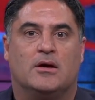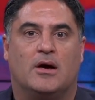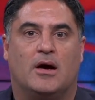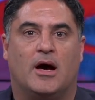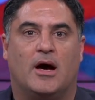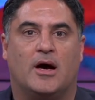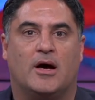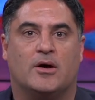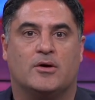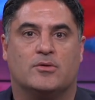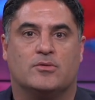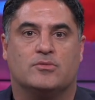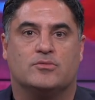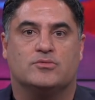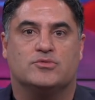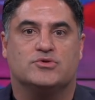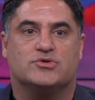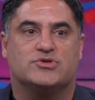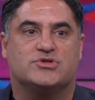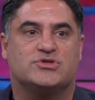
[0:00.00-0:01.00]
Uh,
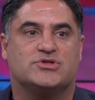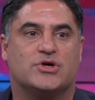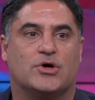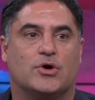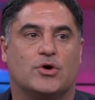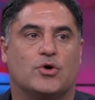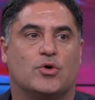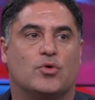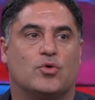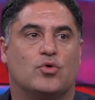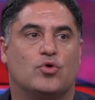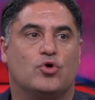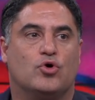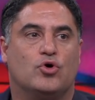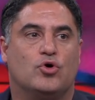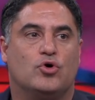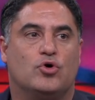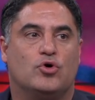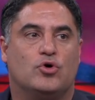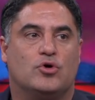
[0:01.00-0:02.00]
so
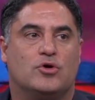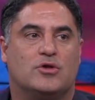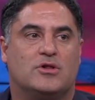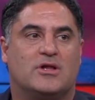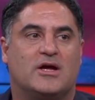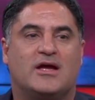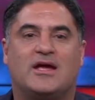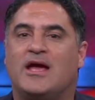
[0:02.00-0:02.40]
they